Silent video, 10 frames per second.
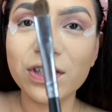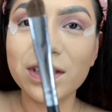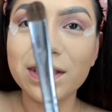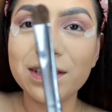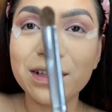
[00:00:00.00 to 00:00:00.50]

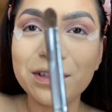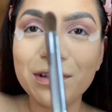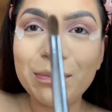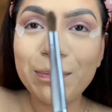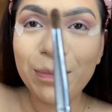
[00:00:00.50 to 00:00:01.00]
this is a
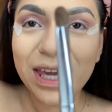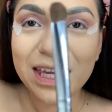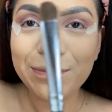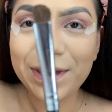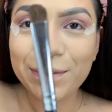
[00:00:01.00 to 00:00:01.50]
little
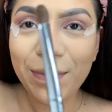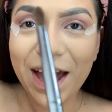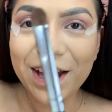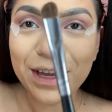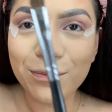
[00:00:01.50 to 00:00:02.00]
baby
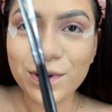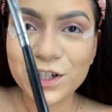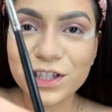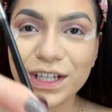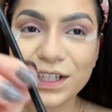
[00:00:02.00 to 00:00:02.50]
packing
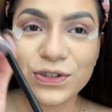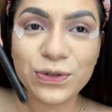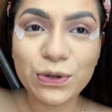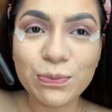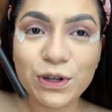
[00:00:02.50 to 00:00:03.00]
brush, like
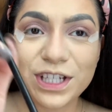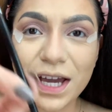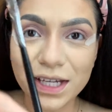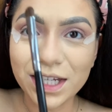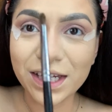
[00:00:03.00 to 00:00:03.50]
super
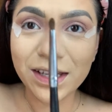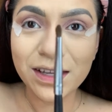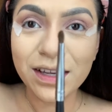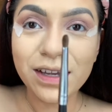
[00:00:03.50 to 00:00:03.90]
tiny.